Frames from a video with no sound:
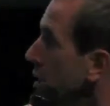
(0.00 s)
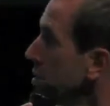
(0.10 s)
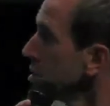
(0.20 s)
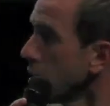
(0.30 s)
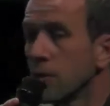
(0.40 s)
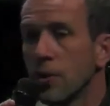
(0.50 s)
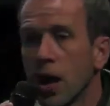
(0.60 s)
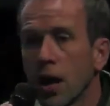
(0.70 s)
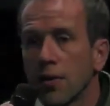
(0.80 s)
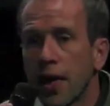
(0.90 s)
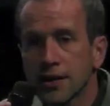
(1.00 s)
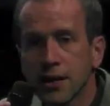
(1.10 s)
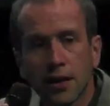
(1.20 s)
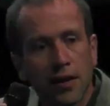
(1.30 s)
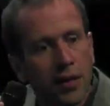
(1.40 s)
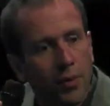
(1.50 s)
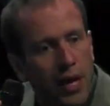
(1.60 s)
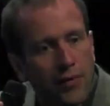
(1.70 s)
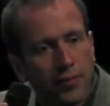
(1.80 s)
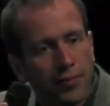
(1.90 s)
So that's it. I think we're
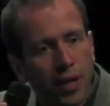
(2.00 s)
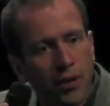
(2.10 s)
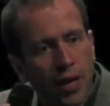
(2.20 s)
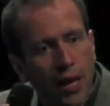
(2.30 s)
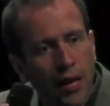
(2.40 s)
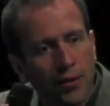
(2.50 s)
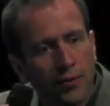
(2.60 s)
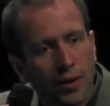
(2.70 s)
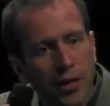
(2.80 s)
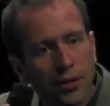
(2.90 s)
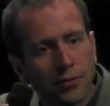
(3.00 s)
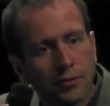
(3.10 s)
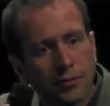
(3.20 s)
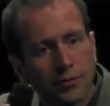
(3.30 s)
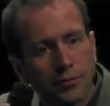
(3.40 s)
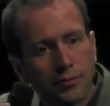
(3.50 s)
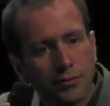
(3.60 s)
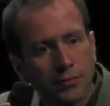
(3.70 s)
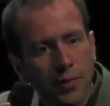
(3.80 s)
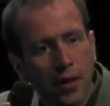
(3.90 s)
going to have a Q&A now, right, Daniel?
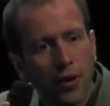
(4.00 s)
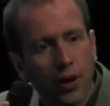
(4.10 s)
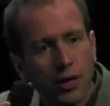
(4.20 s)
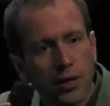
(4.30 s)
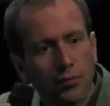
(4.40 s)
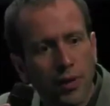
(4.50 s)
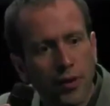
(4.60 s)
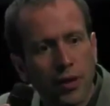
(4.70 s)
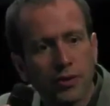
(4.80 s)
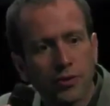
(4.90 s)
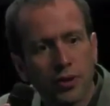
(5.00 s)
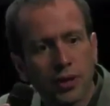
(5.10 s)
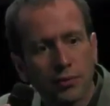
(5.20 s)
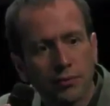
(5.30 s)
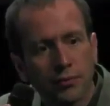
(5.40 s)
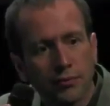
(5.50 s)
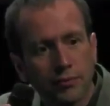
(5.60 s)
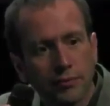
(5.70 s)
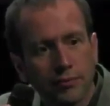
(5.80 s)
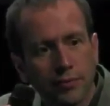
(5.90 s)
Have we got any time? Have I used all the time?
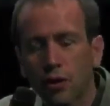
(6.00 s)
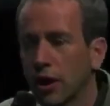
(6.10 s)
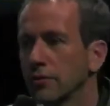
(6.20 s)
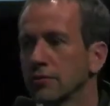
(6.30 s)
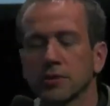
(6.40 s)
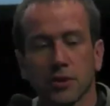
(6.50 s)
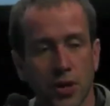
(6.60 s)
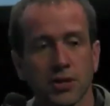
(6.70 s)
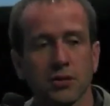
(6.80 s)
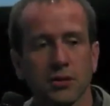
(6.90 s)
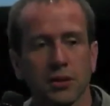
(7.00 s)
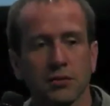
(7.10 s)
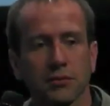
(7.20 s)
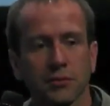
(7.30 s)
Okay. Some questions, you think?